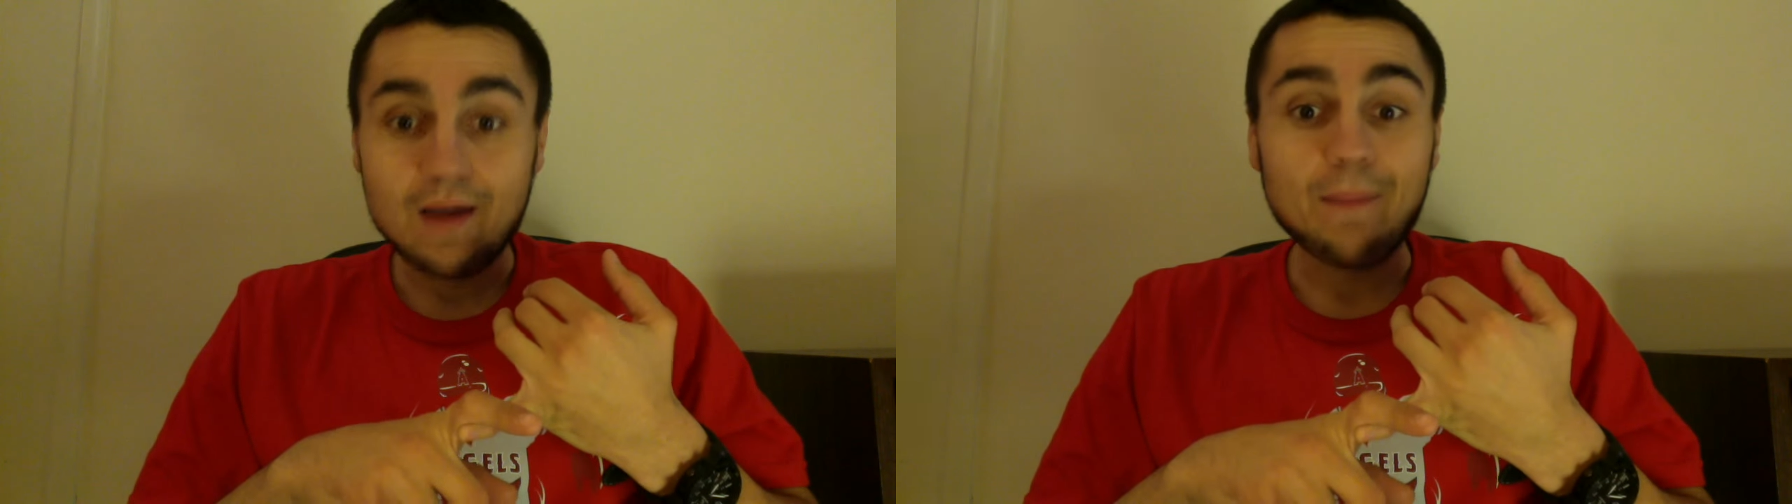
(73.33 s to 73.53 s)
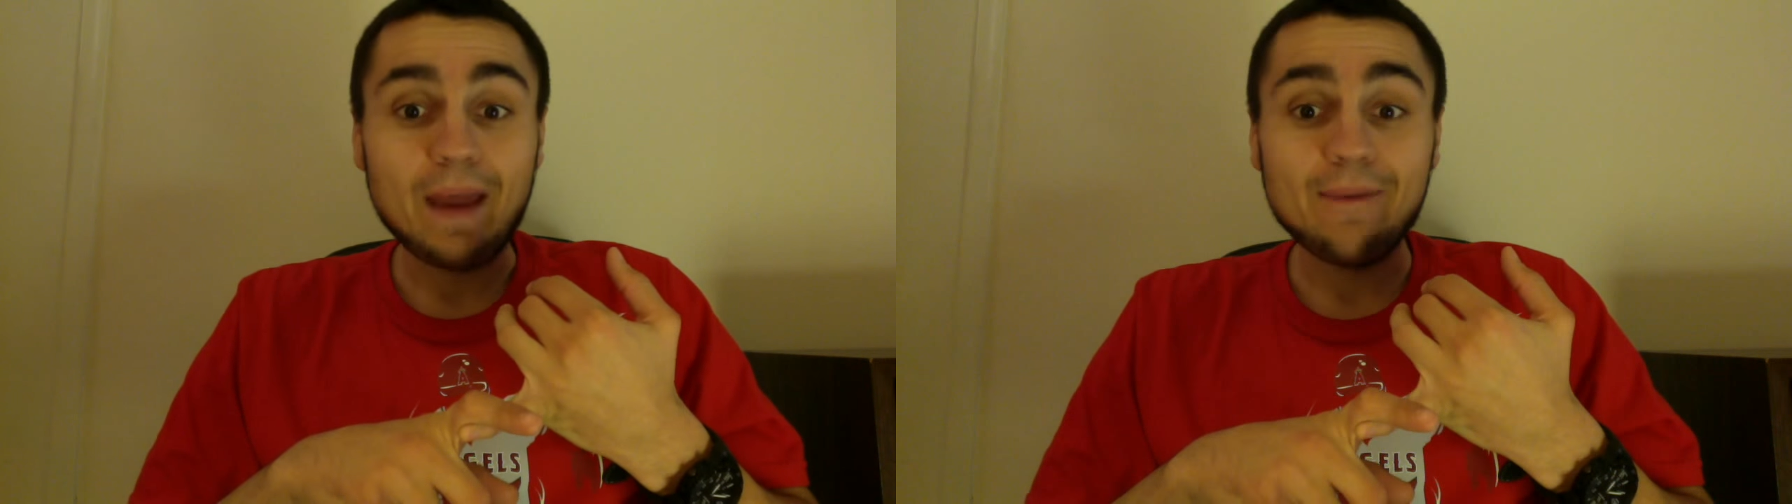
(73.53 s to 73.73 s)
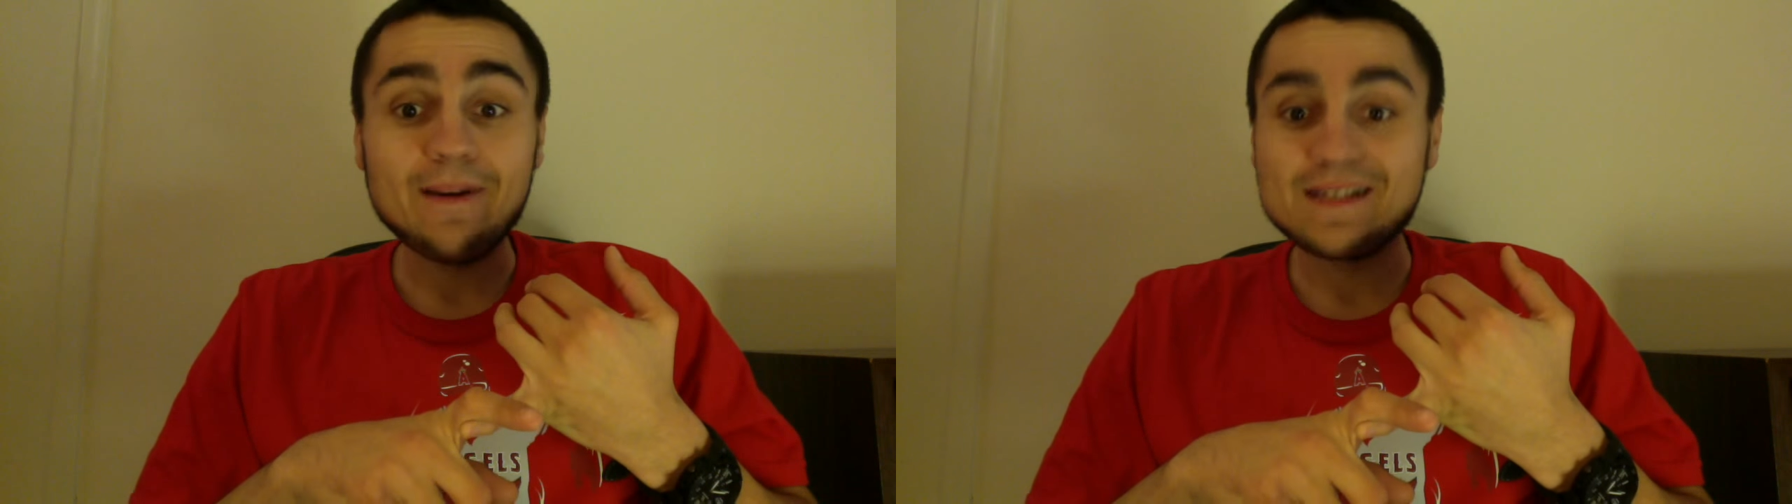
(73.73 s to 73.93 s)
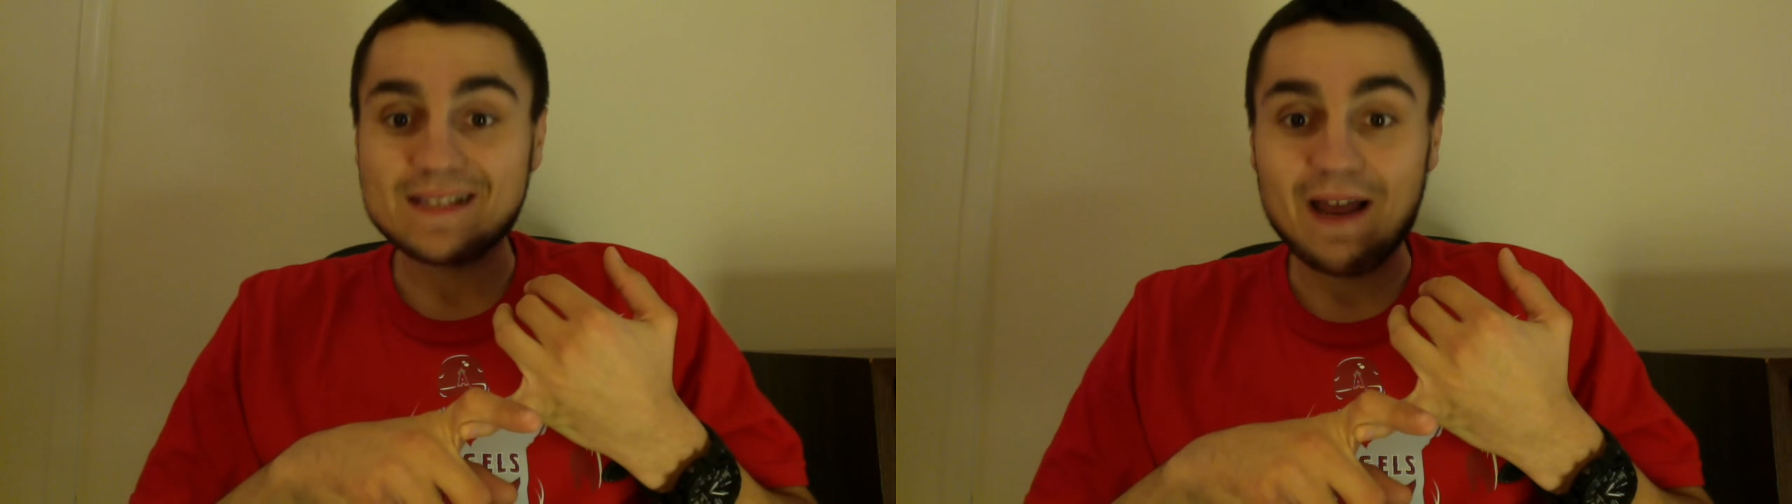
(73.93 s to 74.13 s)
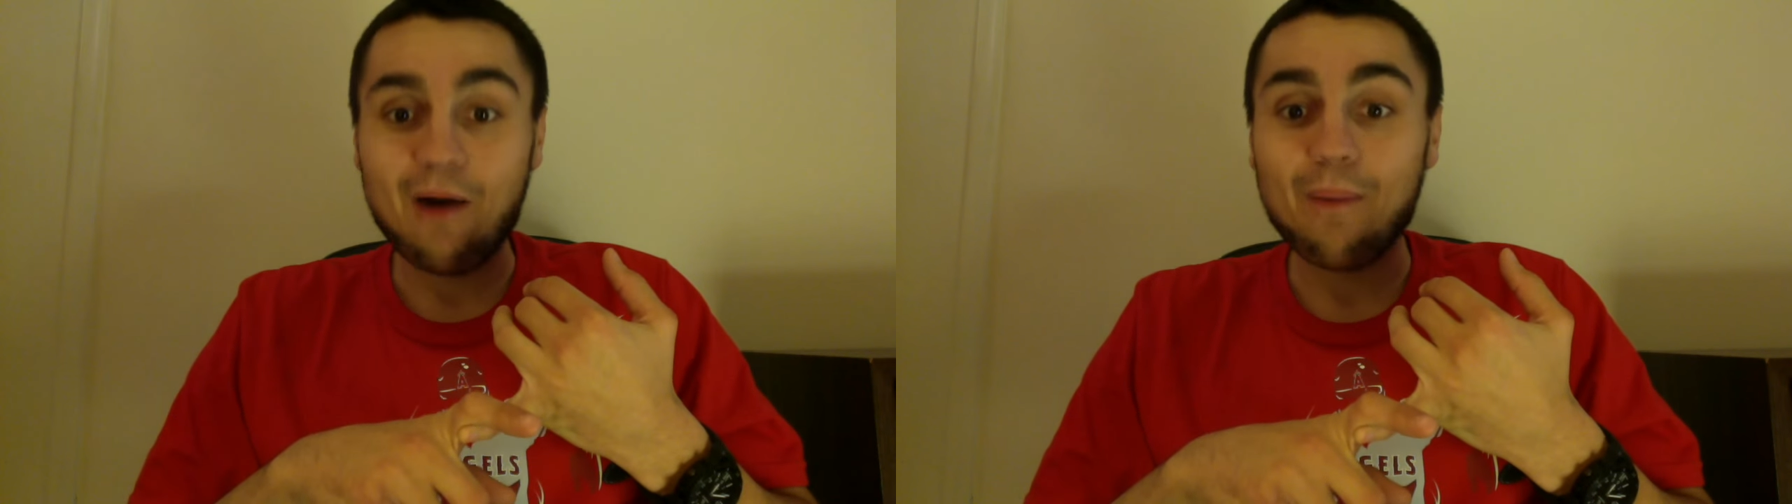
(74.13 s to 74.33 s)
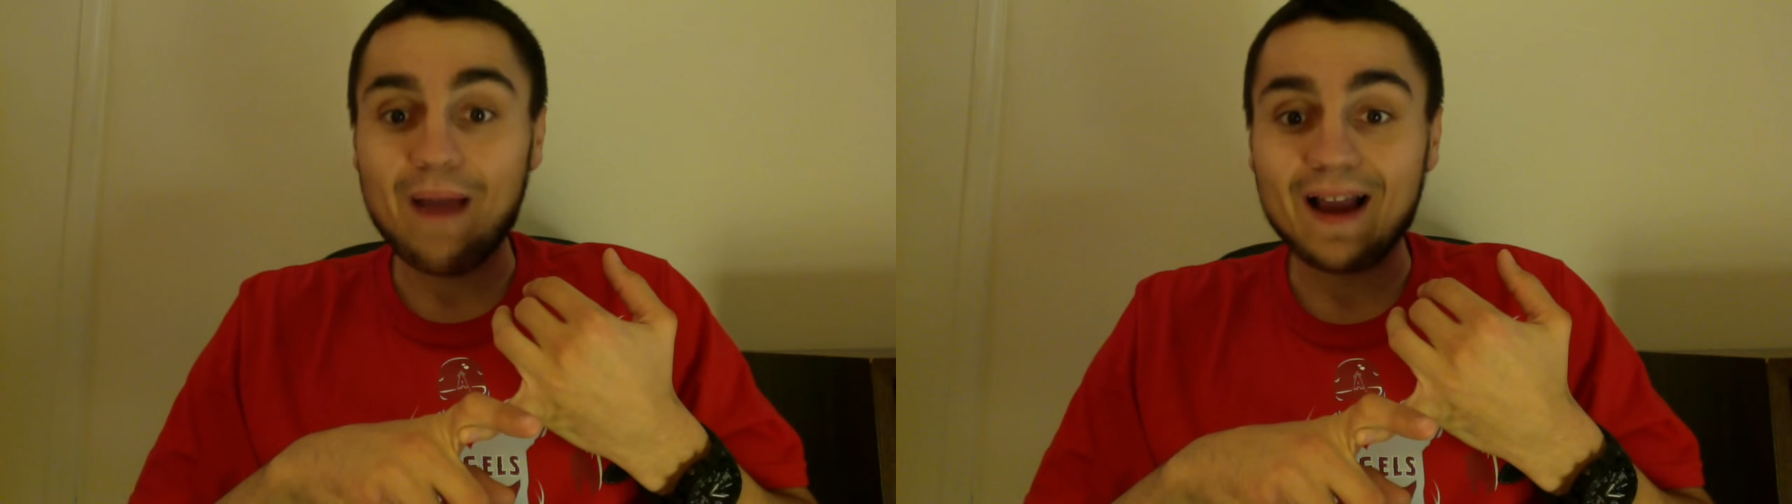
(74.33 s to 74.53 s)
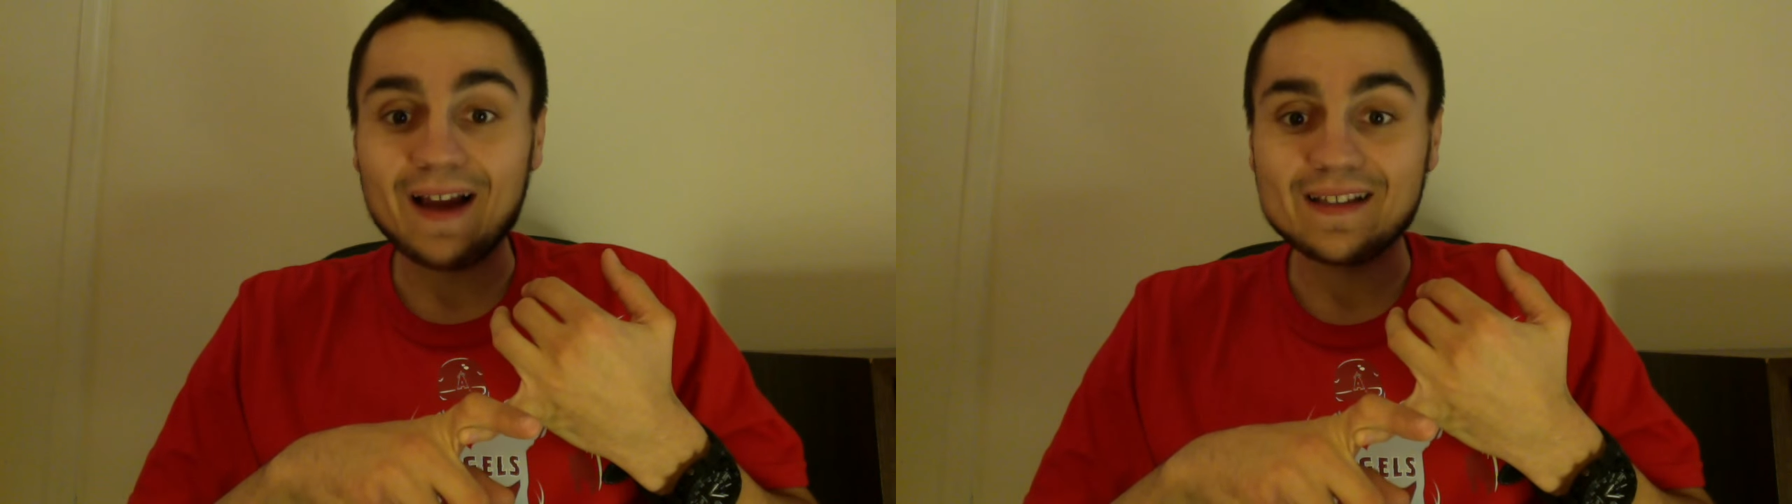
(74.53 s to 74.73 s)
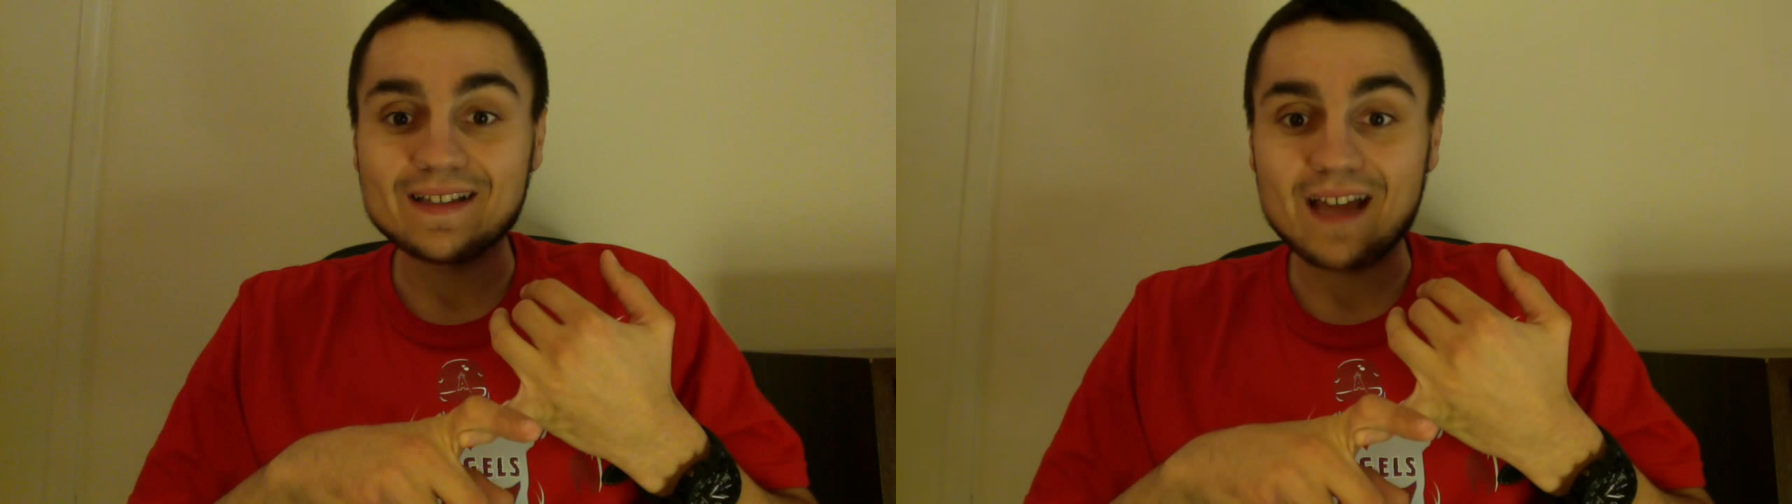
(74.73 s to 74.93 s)
Maybin is now back
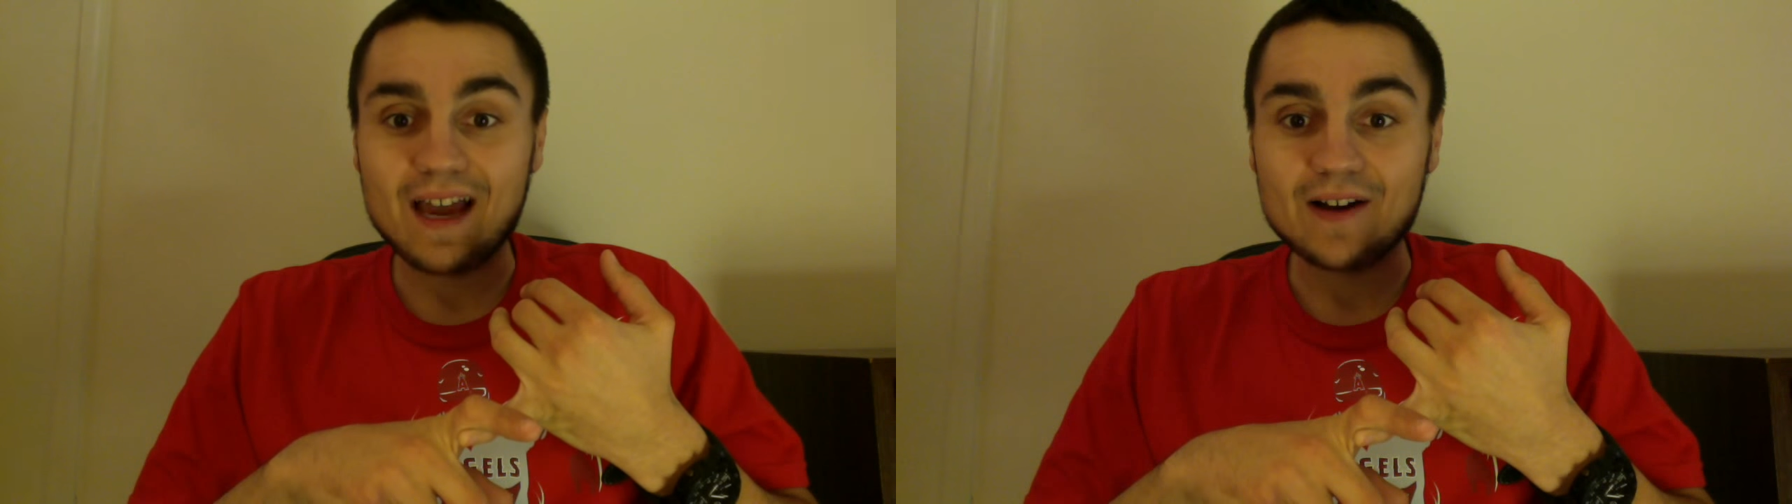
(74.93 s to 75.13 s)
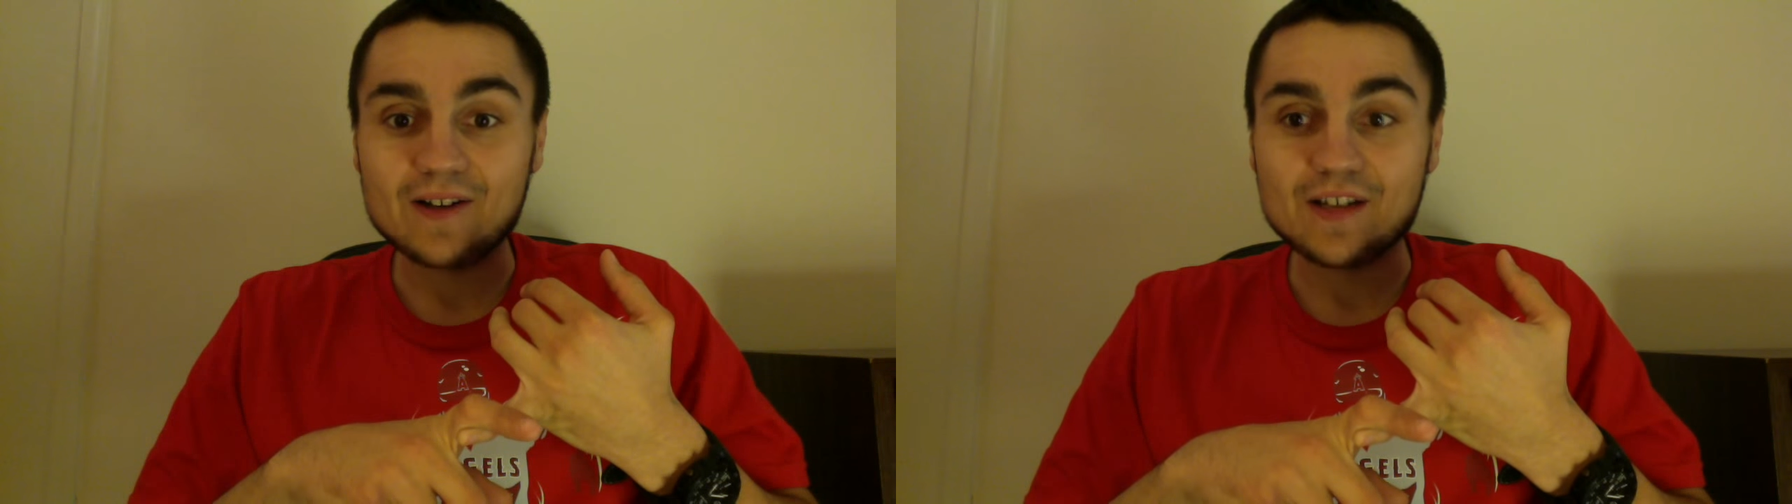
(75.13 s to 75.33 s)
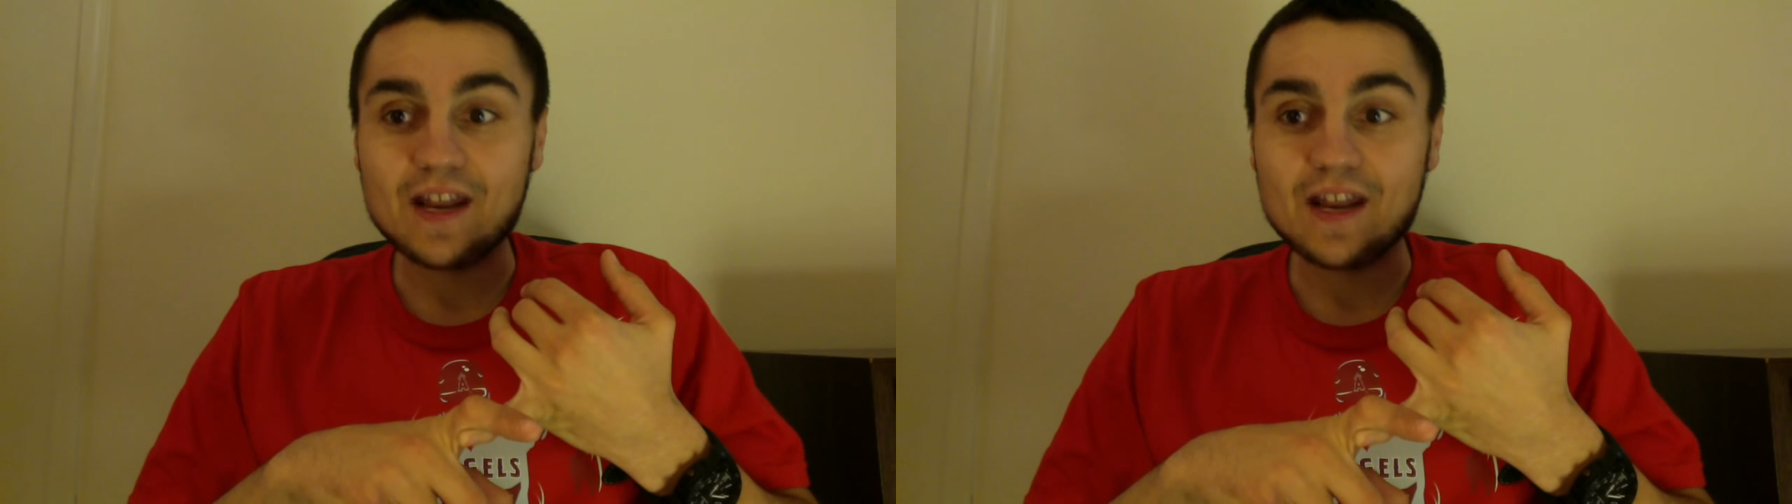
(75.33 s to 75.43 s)
on the Tigers,